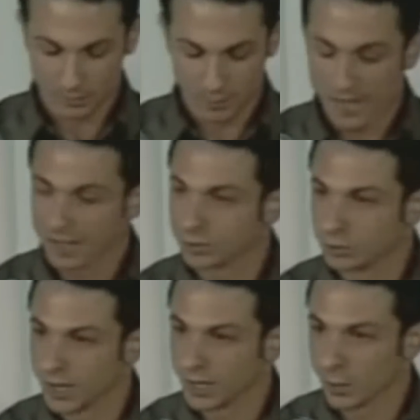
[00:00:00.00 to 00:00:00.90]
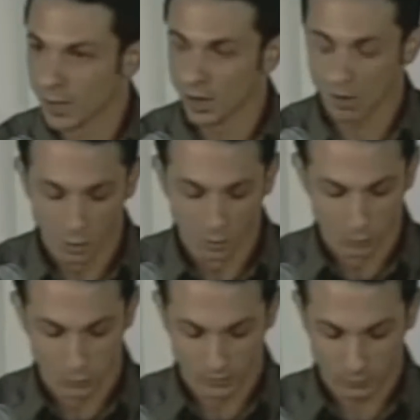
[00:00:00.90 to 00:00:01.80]
It's the banks who take away our
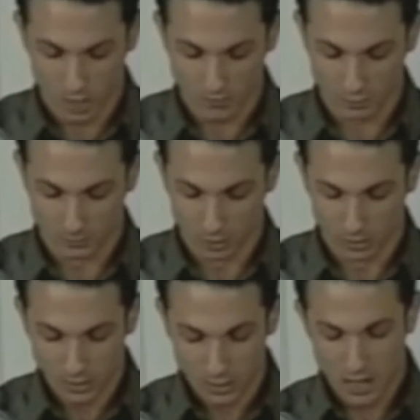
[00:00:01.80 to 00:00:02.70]
homes when it's profitable.